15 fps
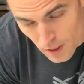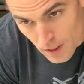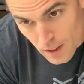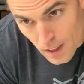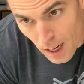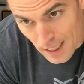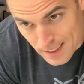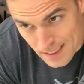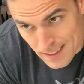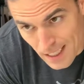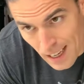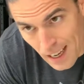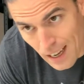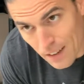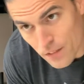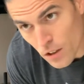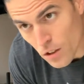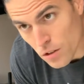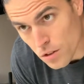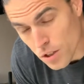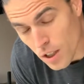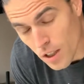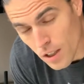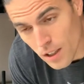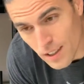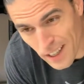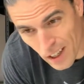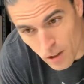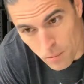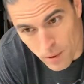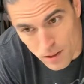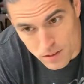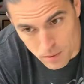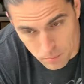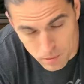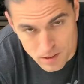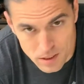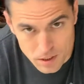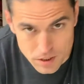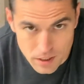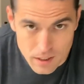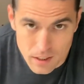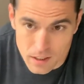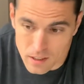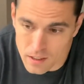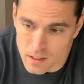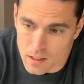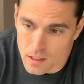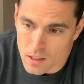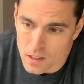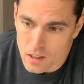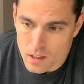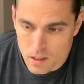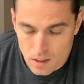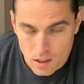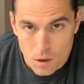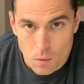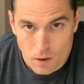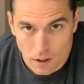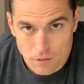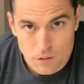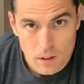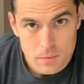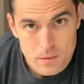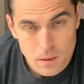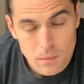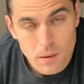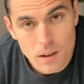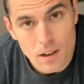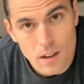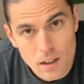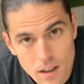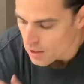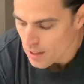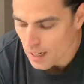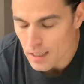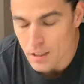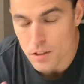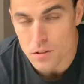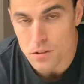I did not have those kettlebells in position when I flipped them. Gotta use